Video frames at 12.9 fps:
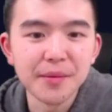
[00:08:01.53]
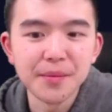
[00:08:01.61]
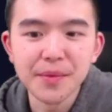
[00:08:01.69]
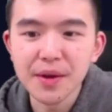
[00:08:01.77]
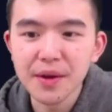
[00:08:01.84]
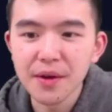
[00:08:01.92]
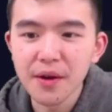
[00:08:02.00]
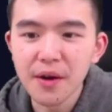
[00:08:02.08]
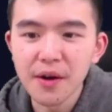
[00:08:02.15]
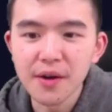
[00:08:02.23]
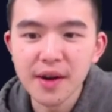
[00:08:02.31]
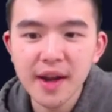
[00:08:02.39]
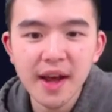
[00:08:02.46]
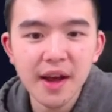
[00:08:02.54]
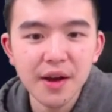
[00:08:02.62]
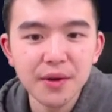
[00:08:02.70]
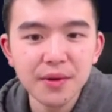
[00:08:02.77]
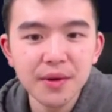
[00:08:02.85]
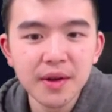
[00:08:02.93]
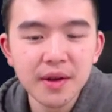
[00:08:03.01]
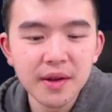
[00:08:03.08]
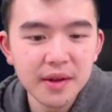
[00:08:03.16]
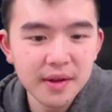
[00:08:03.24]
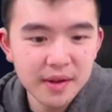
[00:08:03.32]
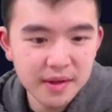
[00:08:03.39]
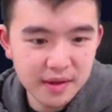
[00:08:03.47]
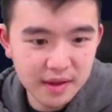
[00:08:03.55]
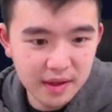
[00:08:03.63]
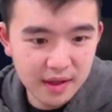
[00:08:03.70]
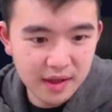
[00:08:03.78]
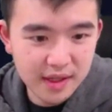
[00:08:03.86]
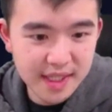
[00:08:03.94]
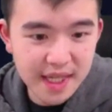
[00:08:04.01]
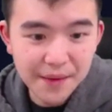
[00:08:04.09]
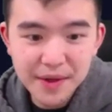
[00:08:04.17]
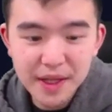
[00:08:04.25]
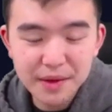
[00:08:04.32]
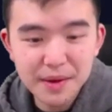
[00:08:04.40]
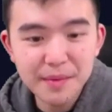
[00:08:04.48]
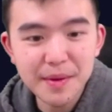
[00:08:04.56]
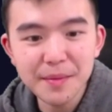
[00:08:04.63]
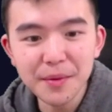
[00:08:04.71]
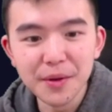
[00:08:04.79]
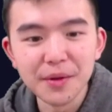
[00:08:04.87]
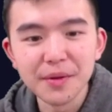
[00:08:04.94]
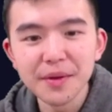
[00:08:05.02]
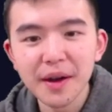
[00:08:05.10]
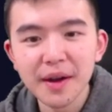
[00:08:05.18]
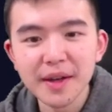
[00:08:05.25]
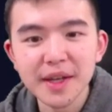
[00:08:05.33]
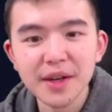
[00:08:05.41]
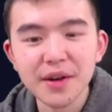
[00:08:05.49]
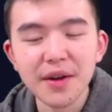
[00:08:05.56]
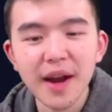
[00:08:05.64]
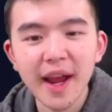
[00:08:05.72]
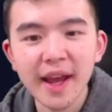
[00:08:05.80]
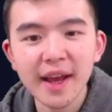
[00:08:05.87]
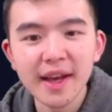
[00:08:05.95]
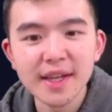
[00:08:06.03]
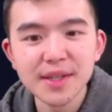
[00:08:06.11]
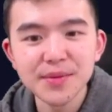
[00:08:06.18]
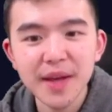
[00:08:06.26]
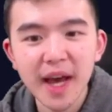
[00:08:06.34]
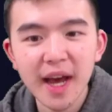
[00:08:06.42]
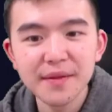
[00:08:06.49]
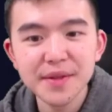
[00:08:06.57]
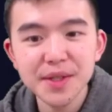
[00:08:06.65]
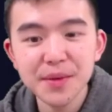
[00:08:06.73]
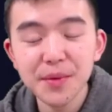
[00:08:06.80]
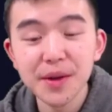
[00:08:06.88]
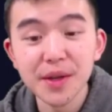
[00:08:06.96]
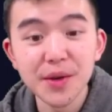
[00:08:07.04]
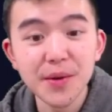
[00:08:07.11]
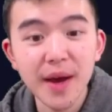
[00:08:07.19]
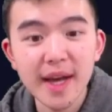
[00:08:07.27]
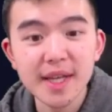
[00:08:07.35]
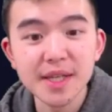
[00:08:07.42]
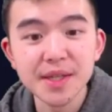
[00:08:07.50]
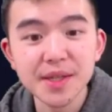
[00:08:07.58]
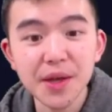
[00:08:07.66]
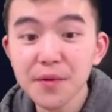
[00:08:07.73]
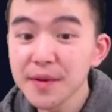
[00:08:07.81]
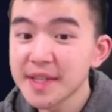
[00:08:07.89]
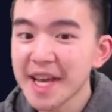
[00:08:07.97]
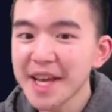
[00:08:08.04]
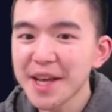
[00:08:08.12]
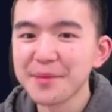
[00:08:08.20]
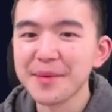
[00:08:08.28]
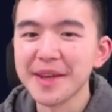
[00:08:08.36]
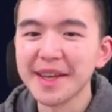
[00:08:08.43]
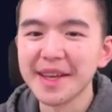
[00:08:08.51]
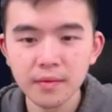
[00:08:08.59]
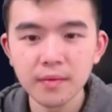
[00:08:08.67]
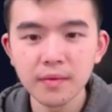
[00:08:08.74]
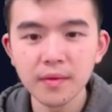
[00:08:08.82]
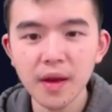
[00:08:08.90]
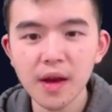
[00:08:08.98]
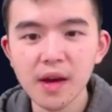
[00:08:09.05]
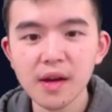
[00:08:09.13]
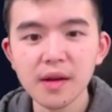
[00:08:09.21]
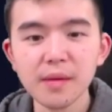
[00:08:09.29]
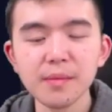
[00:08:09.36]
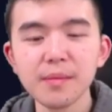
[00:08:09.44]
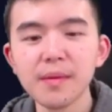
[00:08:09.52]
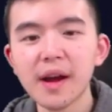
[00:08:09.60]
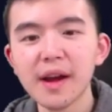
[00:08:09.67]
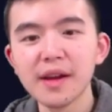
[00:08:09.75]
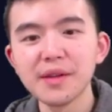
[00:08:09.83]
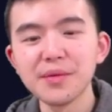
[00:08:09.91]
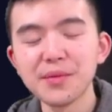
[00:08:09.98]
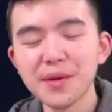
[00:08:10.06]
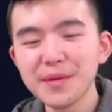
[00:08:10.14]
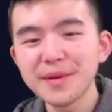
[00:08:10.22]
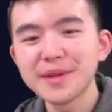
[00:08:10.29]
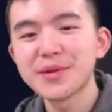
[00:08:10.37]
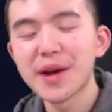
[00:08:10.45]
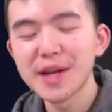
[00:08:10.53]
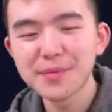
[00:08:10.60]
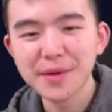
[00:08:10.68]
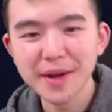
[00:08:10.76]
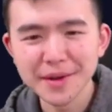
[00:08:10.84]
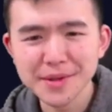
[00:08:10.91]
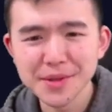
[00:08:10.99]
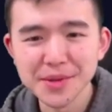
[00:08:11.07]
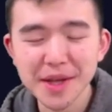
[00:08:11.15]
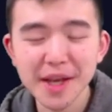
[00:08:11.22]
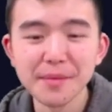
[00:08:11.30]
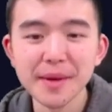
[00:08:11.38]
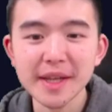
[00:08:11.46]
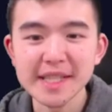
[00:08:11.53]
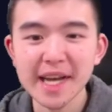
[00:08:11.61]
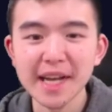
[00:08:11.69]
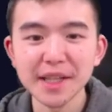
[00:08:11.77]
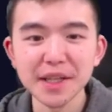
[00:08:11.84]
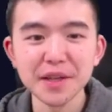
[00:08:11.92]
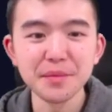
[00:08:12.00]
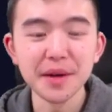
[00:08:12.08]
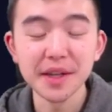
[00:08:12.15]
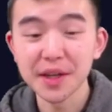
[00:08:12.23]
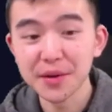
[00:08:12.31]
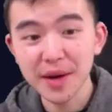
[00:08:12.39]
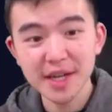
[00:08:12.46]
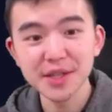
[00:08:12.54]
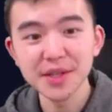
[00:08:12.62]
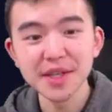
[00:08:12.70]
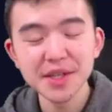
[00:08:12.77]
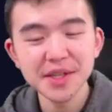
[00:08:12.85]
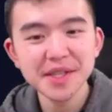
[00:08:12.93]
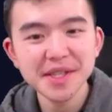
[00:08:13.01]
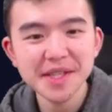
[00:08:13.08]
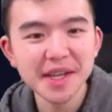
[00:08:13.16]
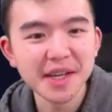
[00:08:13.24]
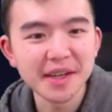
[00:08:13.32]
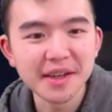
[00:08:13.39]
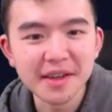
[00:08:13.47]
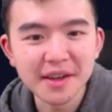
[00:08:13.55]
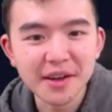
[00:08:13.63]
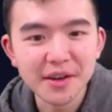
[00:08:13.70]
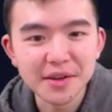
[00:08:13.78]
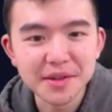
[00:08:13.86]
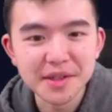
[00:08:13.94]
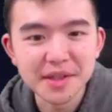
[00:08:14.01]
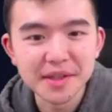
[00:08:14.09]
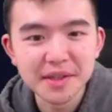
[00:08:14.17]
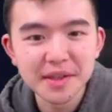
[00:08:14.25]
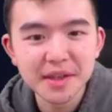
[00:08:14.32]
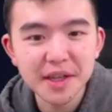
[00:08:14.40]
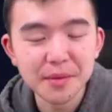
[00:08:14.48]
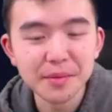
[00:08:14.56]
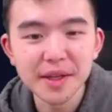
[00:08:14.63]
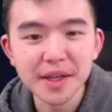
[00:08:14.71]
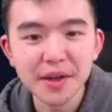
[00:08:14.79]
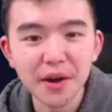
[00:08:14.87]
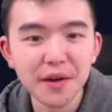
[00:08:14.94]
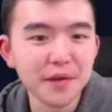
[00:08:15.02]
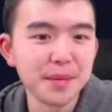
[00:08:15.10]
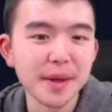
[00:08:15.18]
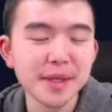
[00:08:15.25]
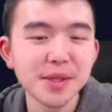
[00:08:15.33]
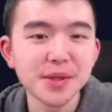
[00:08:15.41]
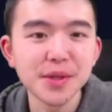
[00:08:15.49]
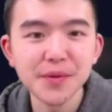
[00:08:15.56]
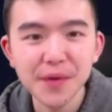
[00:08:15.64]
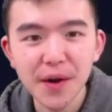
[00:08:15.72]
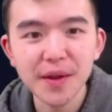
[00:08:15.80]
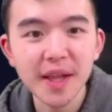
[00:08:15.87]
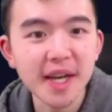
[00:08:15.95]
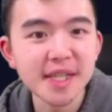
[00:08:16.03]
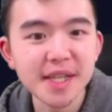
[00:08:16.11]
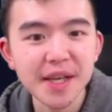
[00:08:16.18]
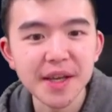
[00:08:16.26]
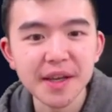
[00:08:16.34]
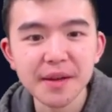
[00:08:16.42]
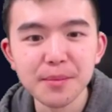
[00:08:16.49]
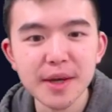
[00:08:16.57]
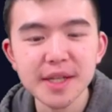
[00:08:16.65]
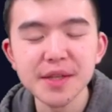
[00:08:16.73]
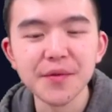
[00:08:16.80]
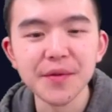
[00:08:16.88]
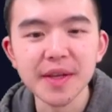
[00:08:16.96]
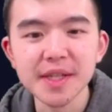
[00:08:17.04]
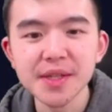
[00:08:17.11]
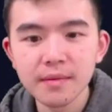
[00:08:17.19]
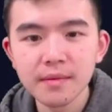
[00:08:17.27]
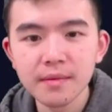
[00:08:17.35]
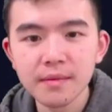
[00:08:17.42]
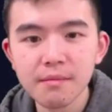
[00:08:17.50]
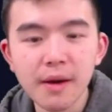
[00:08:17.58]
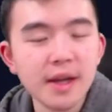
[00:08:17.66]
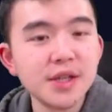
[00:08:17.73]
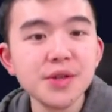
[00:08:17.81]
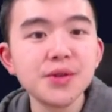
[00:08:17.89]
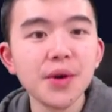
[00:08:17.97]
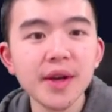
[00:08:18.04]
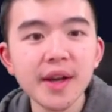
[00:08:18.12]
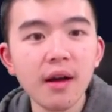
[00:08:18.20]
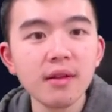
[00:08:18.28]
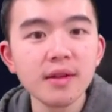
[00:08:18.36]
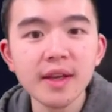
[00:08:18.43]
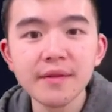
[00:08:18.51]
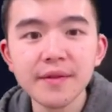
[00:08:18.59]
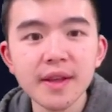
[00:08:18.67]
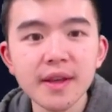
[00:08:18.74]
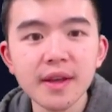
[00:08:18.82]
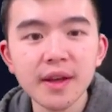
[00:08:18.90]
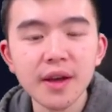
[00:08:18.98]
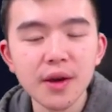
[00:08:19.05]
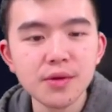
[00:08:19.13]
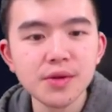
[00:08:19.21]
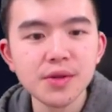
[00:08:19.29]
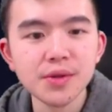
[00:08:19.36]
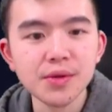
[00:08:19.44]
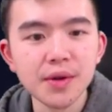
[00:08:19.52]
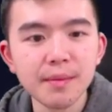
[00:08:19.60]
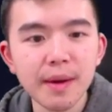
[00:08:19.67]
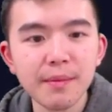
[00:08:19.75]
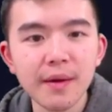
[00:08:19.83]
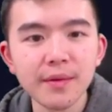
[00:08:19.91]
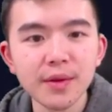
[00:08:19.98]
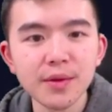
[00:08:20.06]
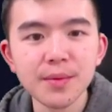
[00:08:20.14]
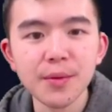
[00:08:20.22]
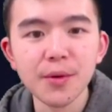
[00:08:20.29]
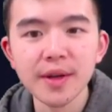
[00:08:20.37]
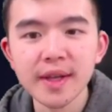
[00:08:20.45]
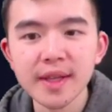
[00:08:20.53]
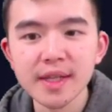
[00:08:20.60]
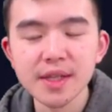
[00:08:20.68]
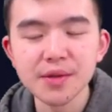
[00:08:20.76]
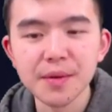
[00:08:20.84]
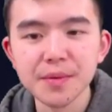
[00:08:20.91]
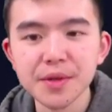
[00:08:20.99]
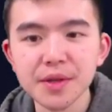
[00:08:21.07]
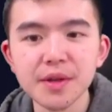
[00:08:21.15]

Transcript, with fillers: there are now uh, 73 people on here, and we have someone who has overtaken me. Um, I won't try to pronounce your name exactly, but congratulations uh, on completing all of the puzzles so far. That is a impressive feat. But do join. I'll leave the code to join my private leaderboard in the description